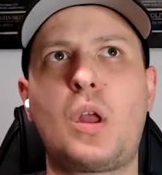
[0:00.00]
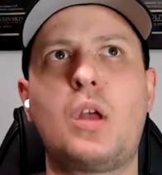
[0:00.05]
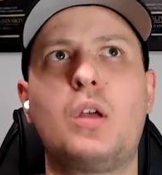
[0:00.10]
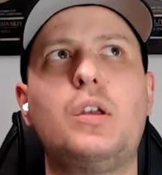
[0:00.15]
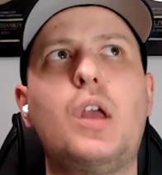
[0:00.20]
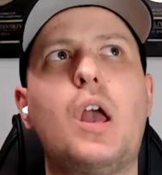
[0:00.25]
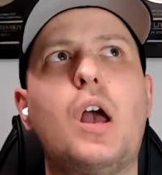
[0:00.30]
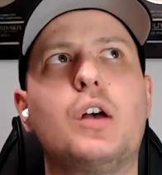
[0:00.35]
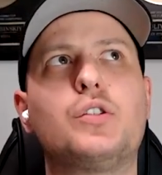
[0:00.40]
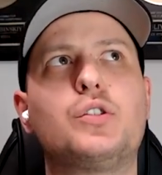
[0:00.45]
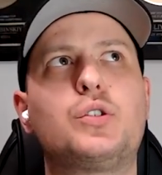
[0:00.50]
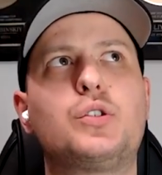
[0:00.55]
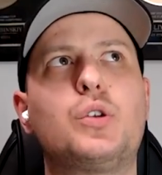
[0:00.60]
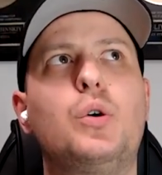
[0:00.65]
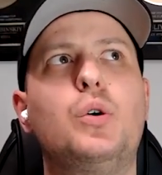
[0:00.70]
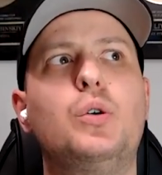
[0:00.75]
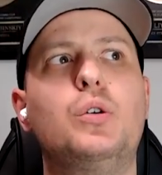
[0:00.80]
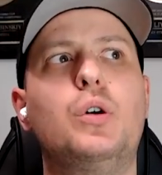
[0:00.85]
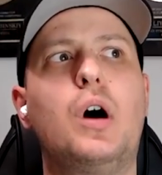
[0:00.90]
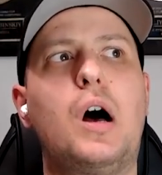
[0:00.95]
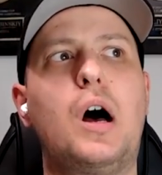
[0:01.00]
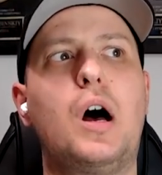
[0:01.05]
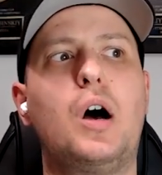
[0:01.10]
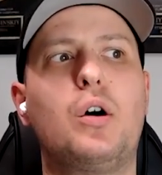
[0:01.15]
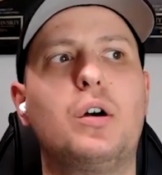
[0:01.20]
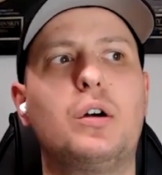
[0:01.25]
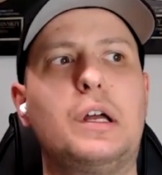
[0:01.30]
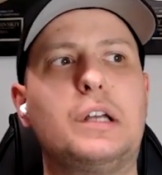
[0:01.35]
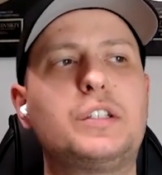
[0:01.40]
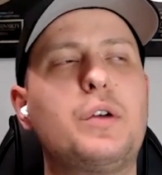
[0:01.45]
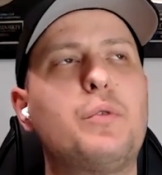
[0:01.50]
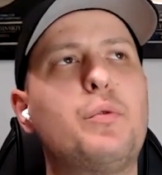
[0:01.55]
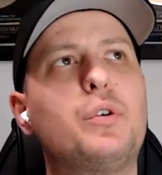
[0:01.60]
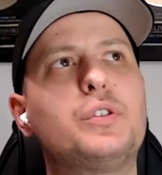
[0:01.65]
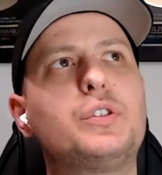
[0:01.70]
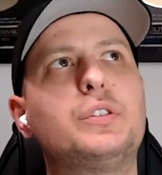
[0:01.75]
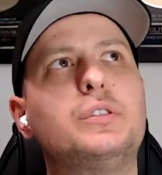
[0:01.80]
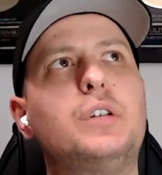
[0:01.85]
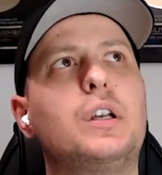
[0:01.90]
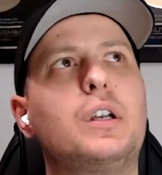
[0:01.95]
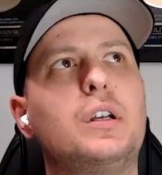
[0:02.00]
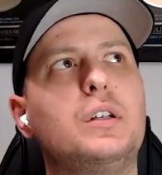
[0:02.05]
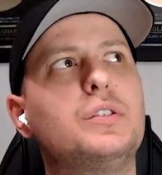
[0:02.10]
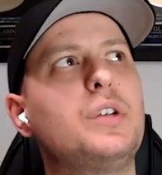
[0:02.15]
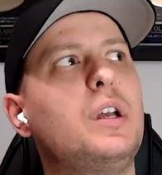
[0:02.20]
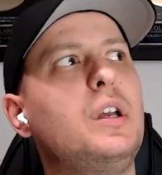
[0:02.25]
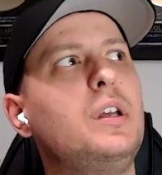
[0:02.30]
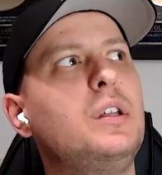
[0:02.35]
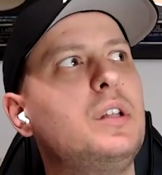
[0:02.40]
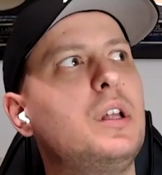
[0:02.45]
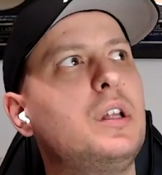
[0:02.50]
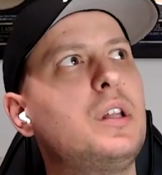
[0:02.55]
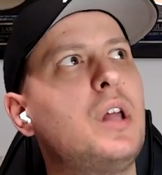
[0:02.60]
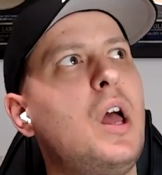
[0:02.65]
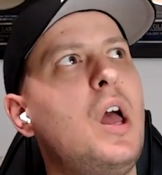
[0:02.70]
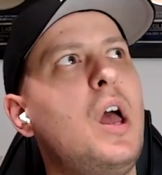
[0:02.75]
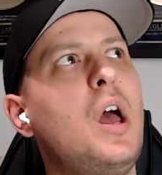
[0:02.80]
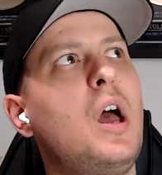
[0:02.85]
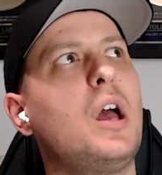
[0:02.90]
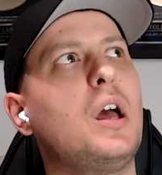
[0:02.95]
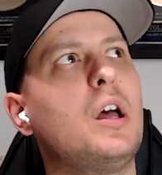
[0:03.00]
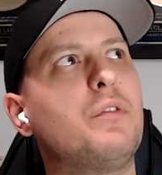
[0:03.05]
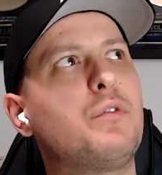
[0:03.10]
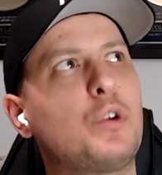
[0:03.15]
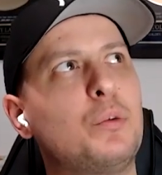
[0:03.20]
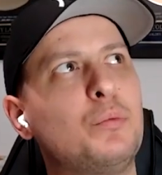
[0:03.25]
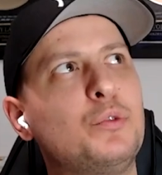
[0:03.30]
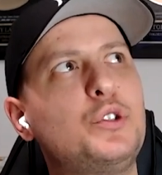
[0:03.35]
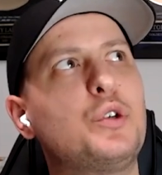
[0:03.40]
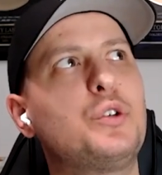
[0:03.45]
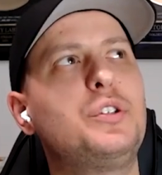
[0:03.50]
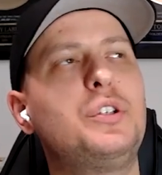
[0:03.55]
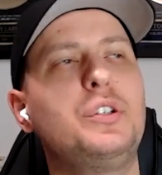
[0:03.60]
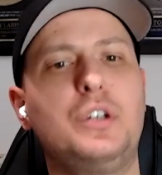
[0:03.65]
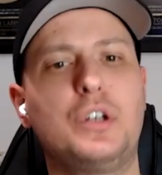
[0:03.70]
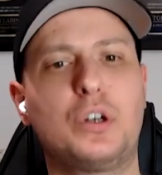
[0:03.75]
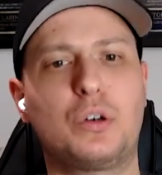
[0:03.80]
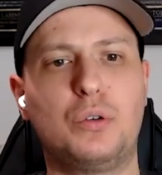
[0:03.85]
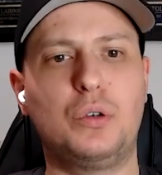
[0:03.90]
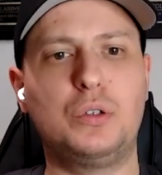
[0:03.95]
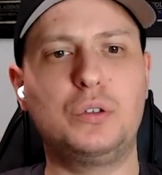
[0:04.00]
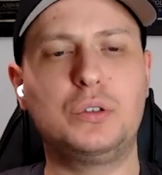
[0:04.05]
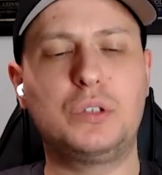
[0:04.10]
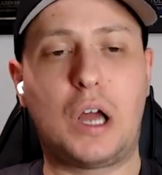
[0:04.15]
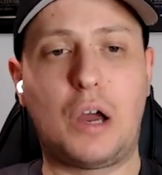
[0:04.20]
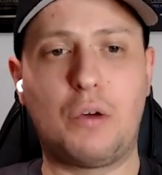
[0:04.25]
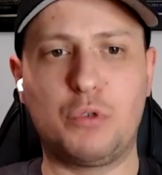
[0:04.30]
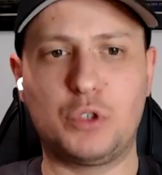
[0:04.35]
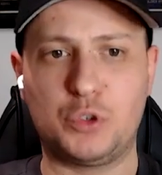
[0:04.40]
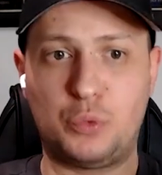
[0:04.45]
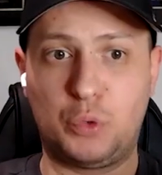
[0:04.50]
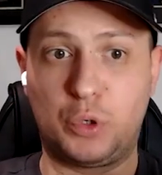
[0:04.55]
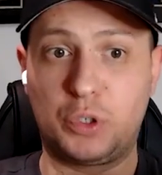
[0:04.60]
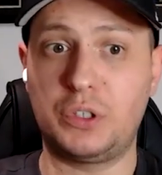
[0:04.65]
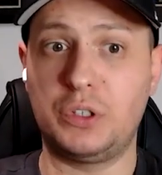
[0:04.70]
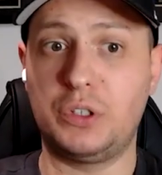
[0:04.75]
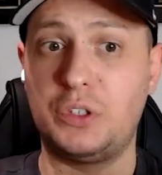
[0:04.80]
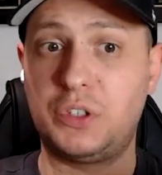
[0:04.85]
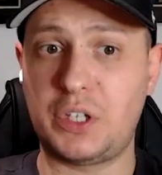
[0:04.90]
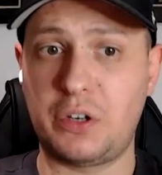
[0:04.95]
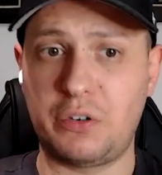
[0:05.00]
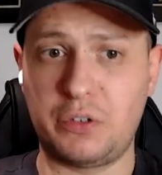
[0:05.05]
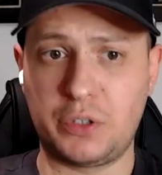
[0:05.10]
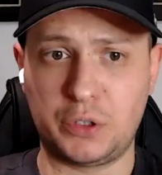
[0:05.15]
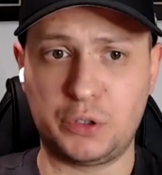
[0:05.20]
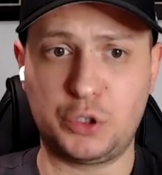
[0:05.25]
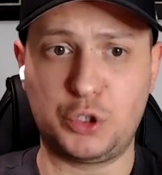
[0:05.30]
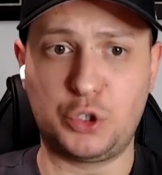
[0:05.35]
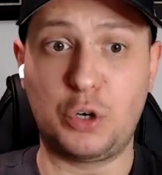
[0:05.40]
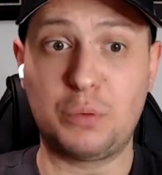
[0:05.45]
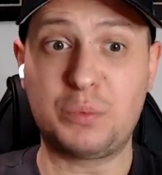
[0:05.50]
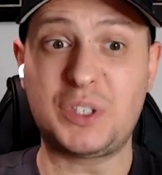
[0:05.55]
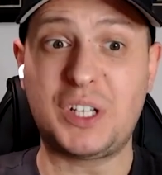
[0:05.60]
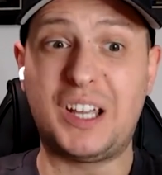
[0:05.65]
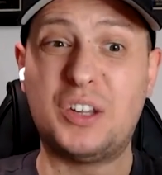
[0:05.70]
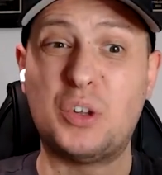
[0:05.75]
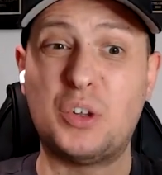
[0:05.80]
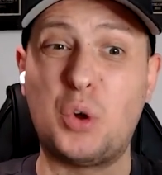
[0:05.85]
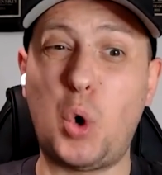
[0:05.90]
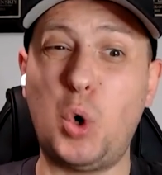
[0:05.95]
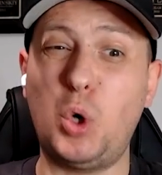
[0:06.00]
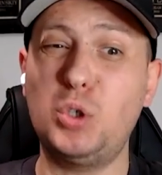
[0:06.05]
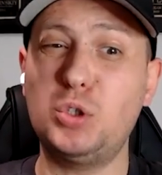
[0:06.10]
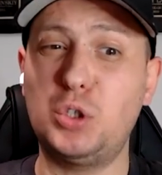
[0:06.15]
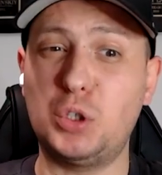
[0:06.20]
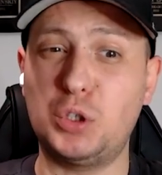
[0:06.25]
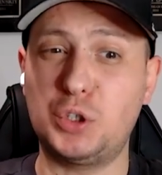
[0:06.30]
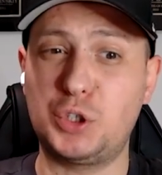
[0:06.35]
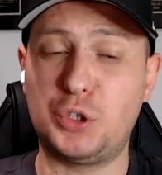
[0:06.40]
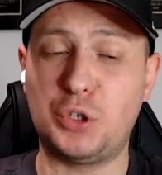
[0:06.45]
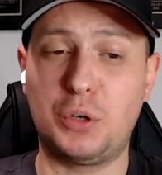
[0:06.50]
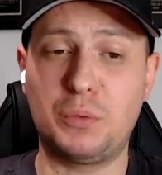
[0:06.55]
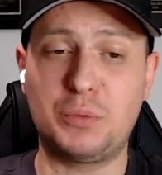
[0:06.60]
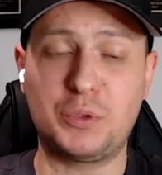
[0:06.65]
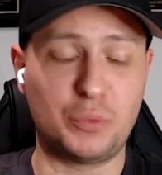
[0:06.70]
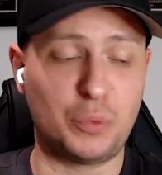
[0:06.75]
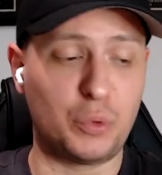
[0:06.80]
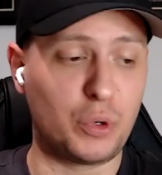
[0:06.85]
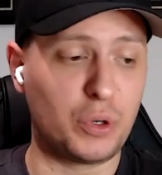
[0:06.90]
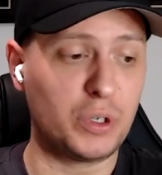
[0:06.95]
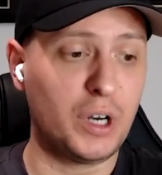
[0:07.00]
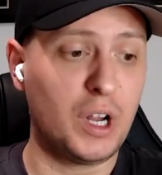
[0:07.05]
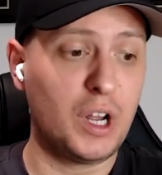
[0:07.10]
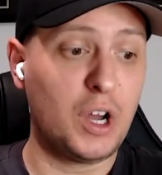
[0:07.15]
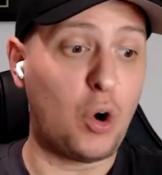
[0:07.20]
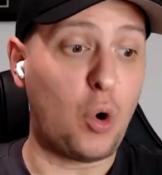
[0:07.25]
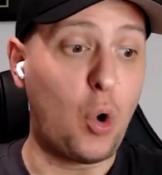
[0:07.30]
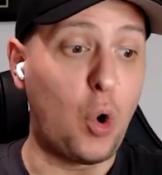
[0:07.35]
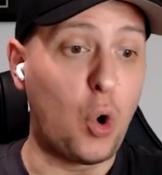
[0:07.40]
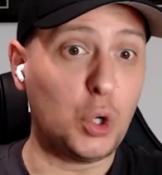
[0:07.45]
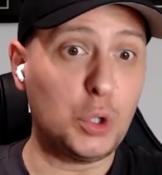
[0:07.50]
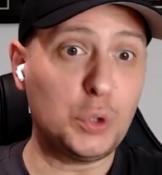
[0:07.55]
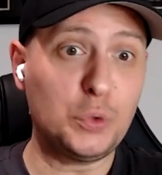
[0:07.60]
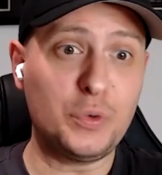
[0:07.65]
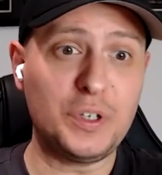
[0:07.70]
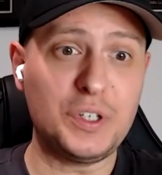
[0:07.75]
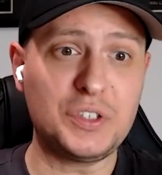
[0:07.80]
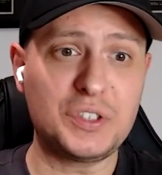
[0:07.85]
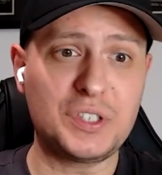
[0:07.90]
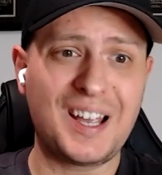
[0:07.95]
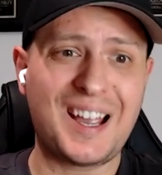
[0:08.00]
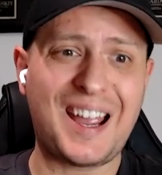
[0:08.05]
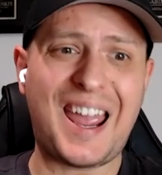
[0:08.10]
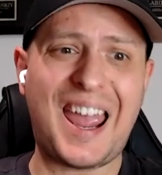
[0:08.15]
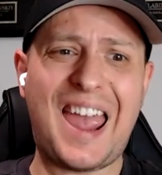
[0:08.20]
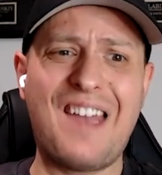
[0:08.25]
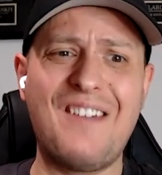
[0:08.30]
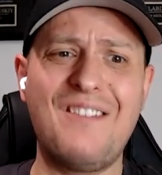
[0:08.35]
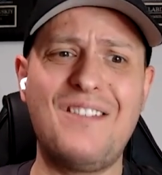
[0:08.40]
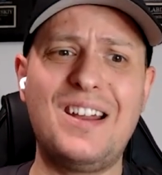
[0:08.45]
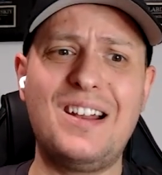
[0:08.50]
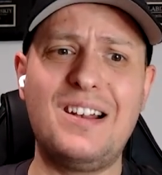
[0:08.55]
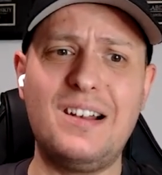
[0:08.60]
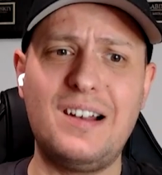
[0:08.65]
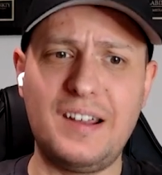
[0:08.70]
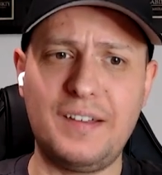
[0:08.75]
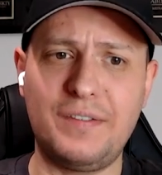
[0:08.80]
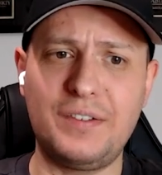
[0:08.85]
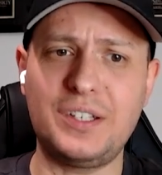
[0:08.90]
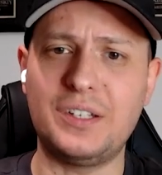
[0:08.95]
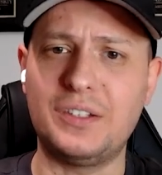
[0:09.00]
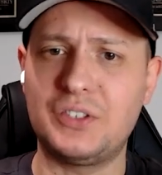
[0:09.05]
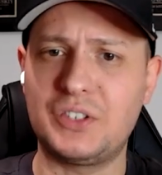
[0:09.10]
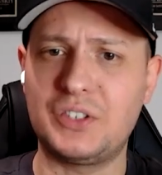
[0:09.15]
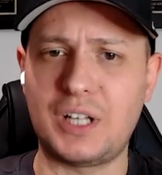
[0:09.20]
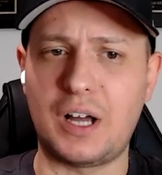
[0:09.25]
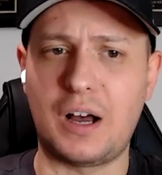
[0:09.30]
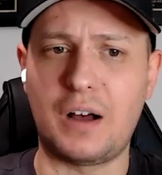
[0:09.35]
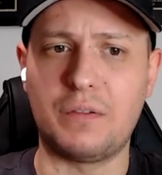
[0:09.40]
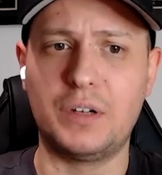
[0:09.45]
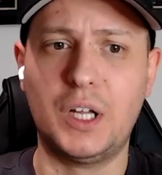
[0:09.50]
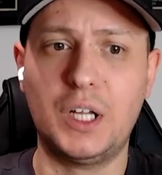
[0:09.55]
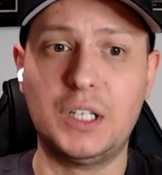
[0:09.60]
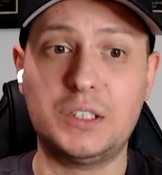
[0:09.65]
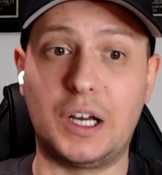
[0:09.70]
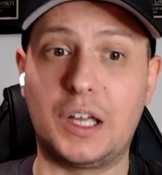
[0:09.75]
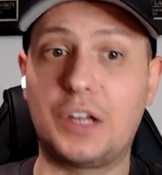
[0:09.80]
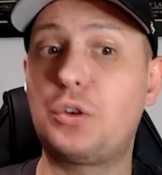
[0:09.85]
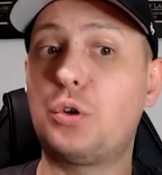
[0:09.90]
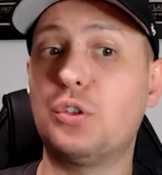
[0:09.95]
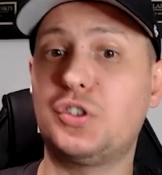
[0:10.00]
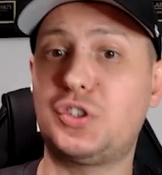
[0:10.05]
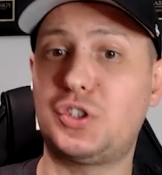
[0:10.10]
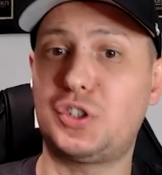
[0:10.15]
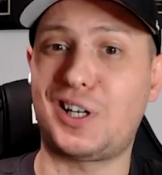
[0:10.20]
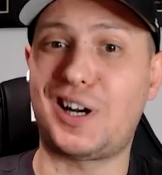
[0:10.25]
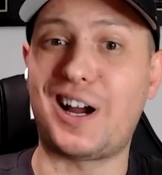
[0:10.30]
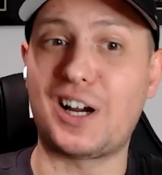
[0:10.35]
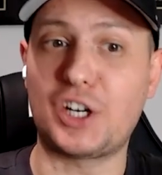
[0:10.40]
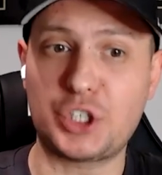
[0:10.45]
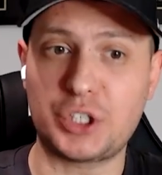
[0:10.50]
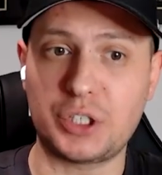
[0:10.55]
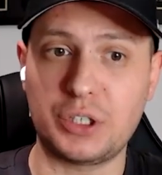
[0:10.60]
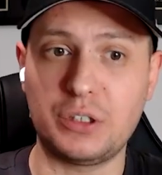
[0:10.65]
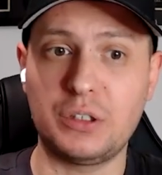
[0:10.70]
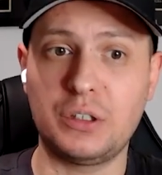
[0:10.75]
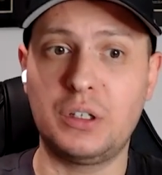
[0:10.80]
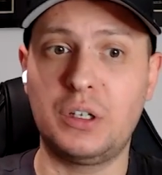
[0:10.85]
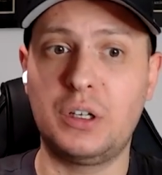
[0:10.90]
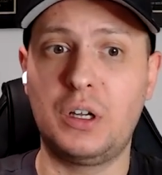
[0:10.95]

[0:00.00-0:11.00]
Yeah, so as I was like saying that from 13 year old, I was working in several jobs, and all those jobs were always heavy lifting stuff, like construction,